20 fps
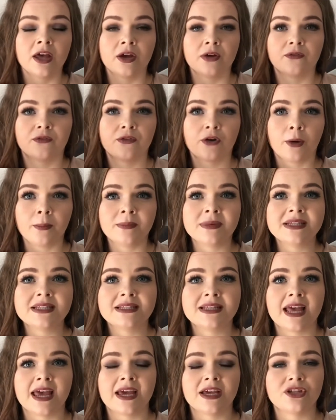From
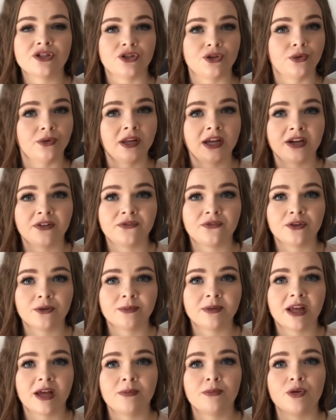mistakes, you learn from
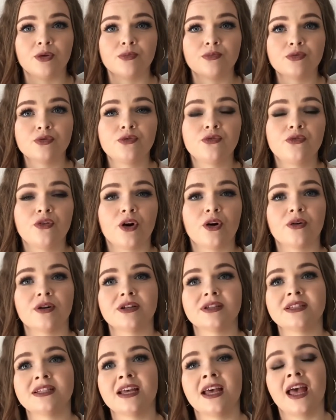them, you move
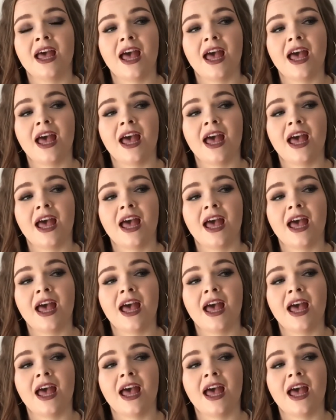forward.